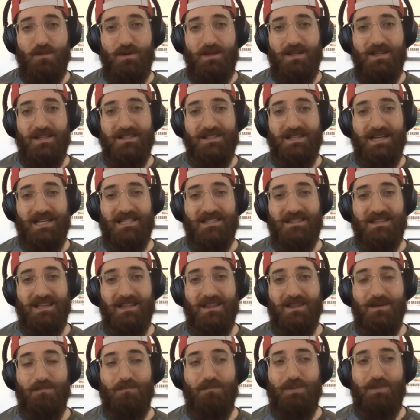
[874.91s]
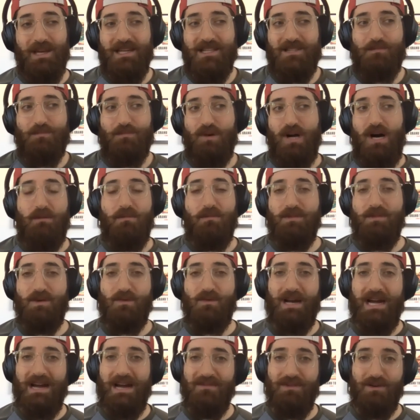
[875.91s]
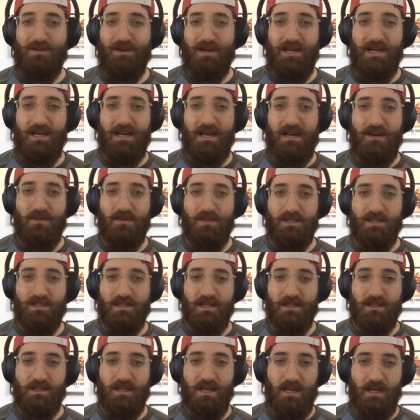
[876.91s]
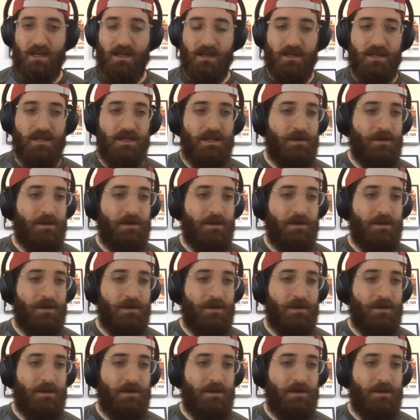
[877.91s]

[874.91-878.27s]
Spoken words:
because that's like the biggest problem that we're having right now, is that like